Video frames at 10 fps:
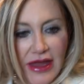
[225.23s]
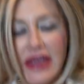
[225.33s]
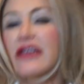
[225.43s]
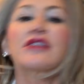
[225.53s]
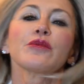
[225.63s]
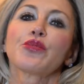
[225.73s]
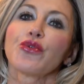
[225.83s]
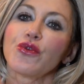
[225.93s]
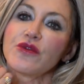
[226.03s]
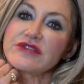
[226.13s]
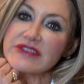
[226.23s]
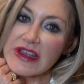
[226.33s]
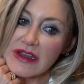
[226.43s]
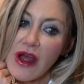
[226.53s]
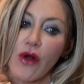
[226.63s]
It can improve
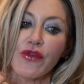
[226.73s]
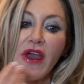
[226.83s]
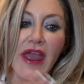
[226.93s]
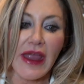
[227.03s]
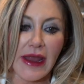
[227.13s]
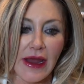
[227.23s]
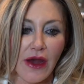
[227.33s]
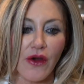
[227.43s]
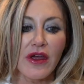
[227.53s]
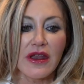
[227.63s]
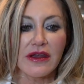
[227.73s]
skin health, hair,